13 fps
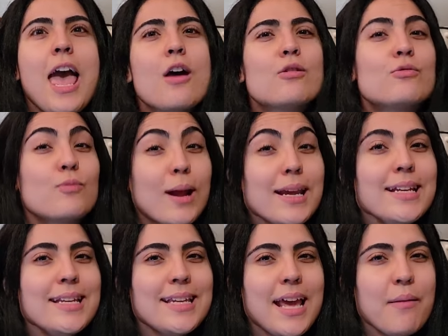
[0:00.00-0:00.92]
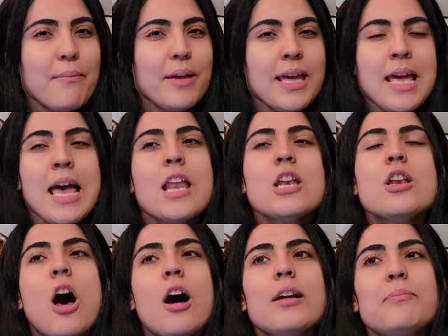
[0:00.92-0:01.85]
rate them,
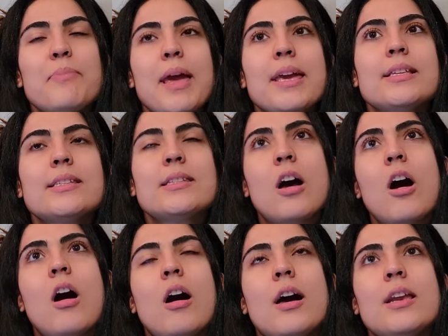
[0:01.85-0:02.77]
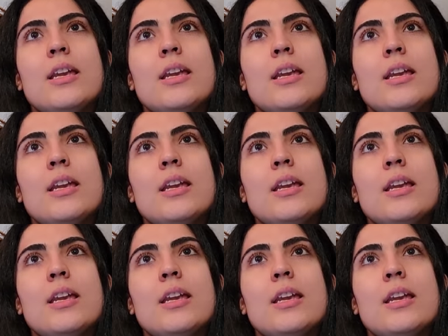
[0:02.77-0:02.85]
not based on